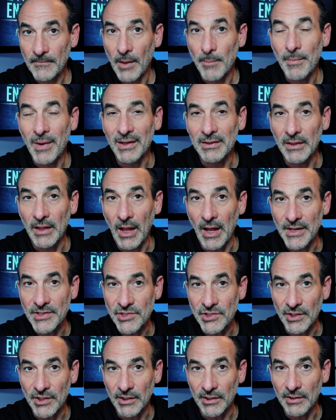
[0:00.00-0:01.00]
my
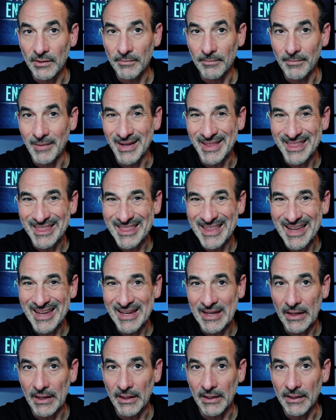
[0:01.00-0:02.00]
logic, my
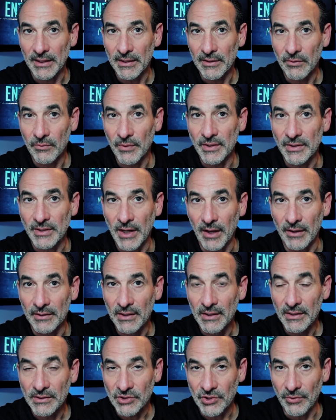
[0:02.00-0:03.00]
thinking went down.
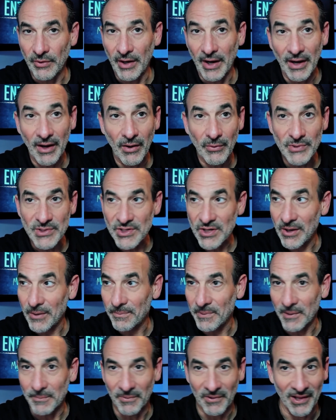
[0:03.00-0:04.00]
So I always tell
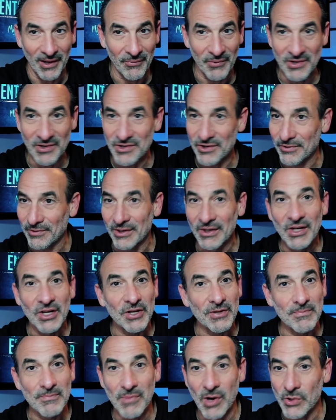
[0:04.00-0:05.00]
people that when your
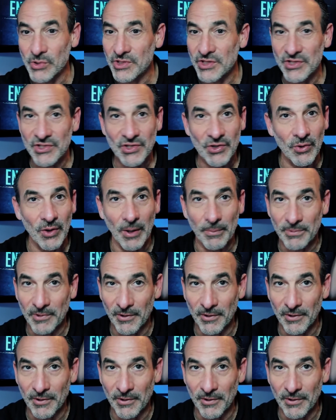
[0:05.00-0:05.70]
emotions go up,